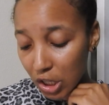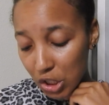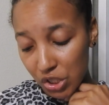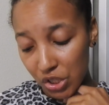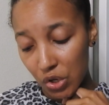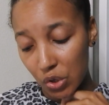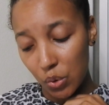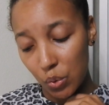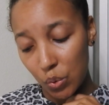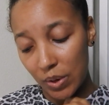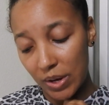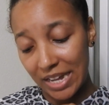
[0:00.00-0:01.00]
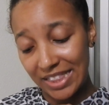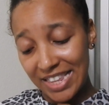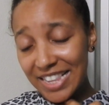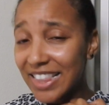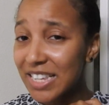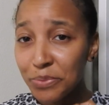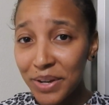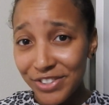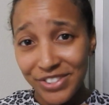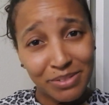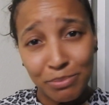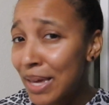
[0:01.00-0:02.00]
So I think that's why
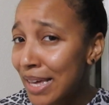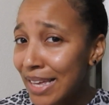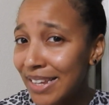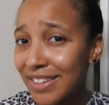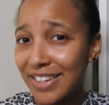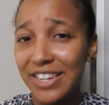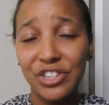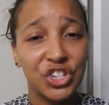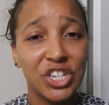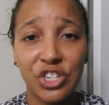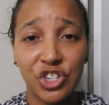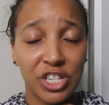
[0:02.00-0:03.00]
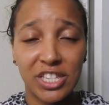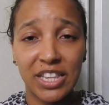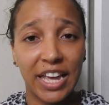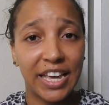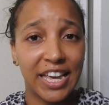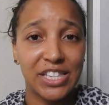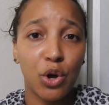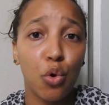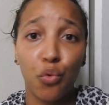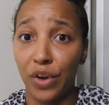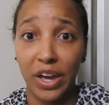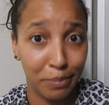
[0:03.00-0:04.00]
she's mad. She's just like, his
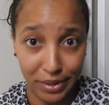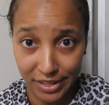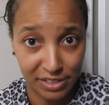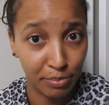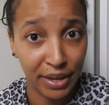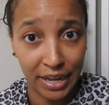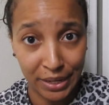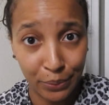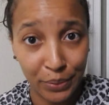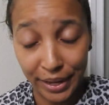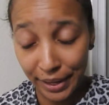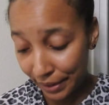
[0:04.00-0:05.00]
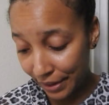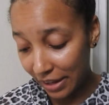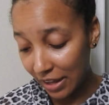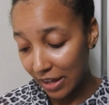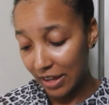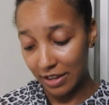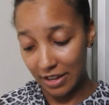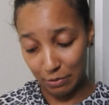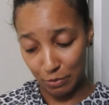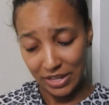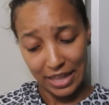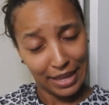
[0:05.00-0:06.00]
whole family is bad, okay?
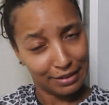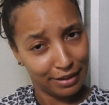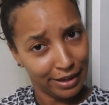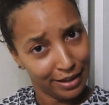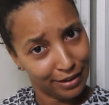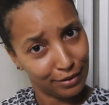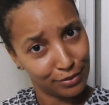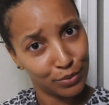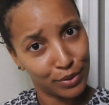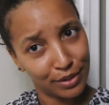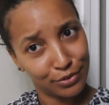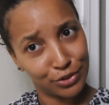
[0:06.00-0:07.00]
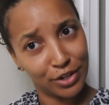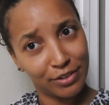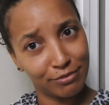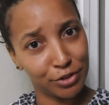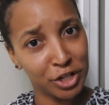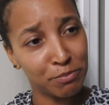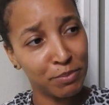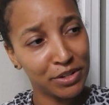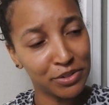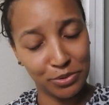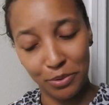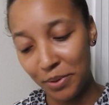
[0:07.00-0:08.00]
And we like, dang, Andrea, you
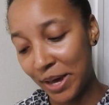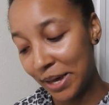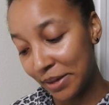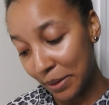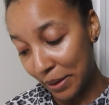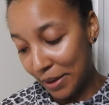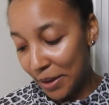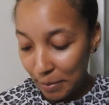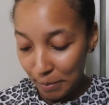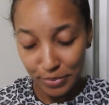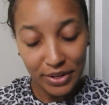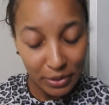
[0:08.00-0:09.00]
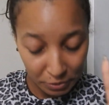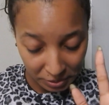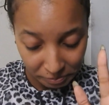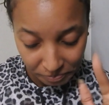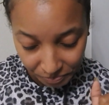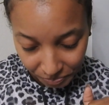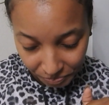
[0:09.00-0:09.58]
judgmental, okay? But anyway,